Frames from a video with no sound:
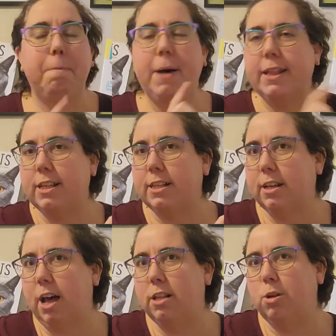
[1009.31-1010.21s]
But this
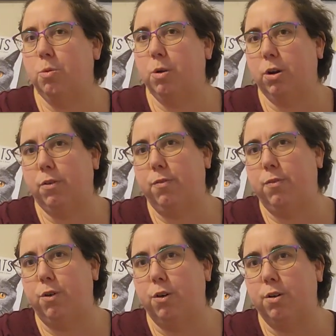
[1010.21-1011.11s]
could also work
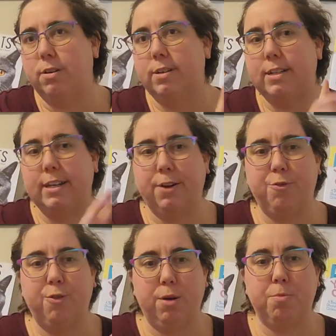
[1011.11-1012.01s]
for
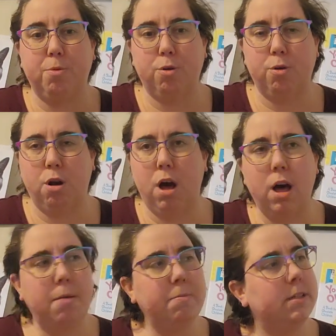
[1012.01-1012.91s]
different
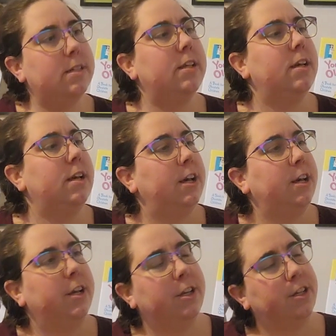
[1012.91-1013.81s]
prompts.
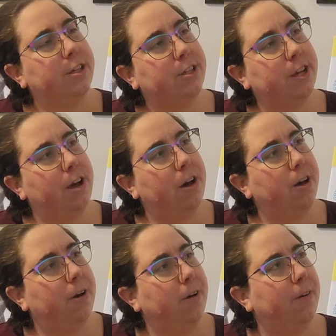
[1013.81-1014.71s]

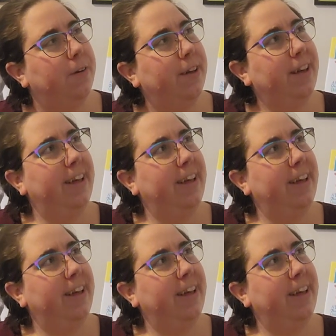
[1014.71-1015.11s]
So,